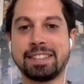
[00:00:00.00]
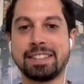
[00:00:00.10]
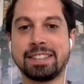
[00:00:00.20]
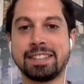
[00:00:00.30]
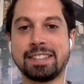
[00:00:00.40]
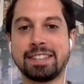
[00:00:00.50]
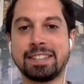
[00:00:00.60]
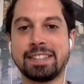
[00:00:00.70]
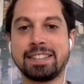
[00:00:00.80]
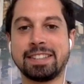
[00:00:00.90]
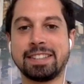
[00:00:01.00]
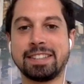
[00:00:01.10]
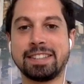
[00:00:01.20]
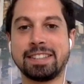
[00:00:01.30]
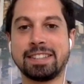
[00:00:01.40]

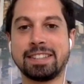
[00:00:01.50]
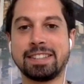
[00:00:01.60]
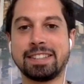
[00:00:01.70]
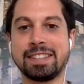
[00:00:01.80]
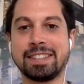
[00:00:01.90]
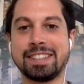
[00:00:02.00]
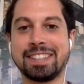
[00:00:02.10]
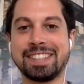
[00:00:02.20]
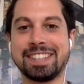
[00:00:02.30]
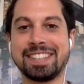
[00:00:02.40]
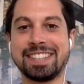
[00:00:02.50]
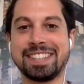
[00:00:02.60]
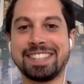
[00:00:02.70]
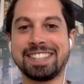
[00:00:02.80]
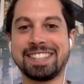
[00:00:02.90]

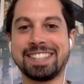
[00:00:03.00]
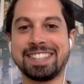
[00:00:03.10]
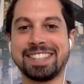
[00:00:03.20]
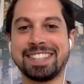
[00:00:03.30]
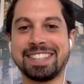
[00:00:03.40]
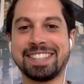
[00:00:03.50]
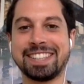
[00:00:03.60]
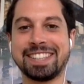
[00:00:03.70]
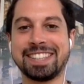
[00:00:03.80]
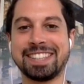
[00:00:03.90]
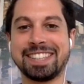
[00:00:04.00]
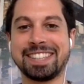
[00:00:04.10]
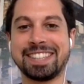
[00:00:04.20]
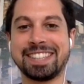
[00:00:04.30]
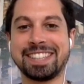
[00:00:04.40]

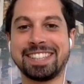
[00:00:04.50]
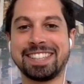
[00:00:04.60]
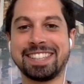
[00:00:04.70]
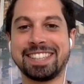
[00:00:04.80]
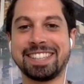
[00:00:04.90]
The person shown says nothing.